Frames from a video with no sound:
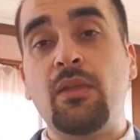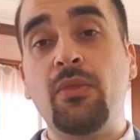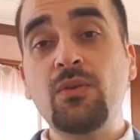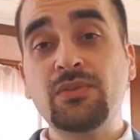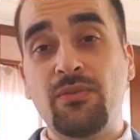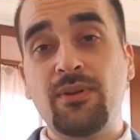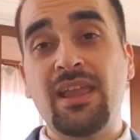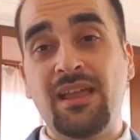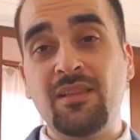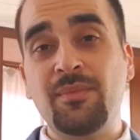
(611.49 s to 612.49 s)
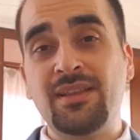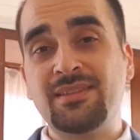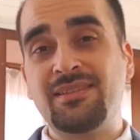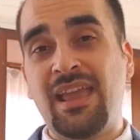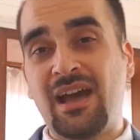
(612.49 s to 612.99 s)
Those three
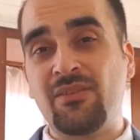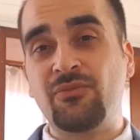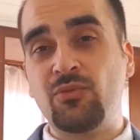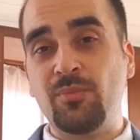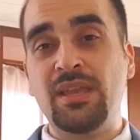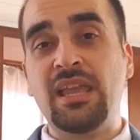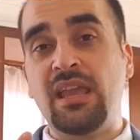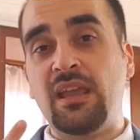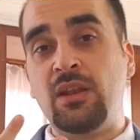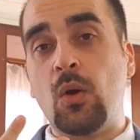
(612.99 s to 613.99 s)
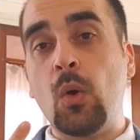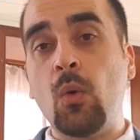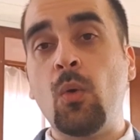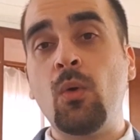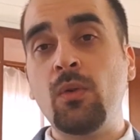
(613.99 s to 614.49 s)
elements, they have to be in
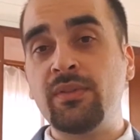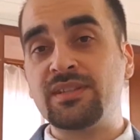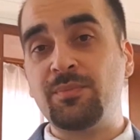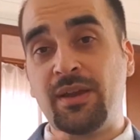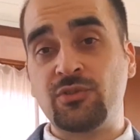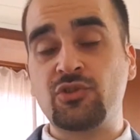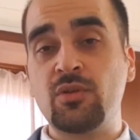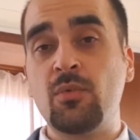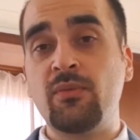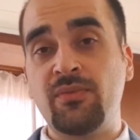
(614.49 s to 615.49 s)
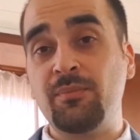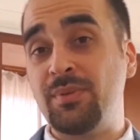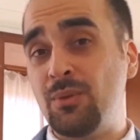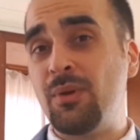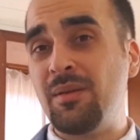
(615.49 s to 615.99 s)
all the spectrum of the
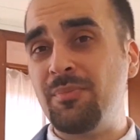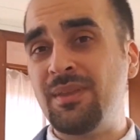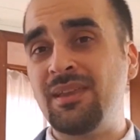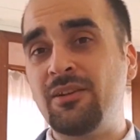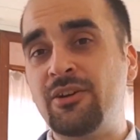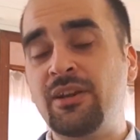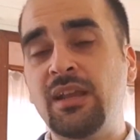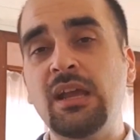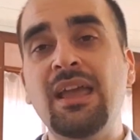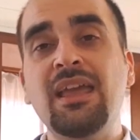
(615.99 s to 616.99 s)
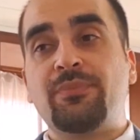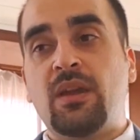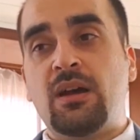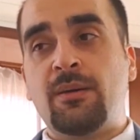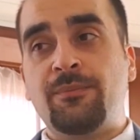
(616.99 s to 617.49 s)
PYP learning.
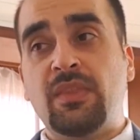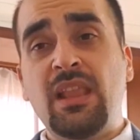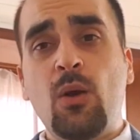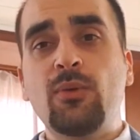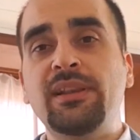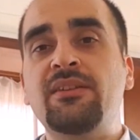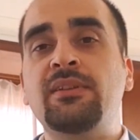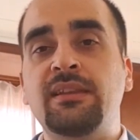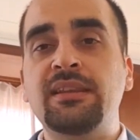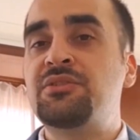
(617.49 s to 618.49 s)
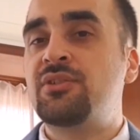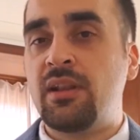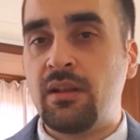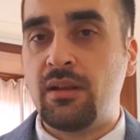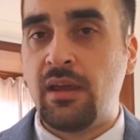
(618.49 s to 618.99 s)
Now we live in a
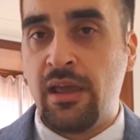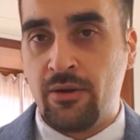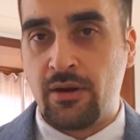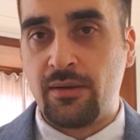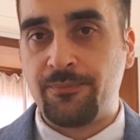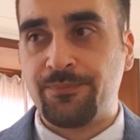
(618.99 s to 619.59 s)
digital era.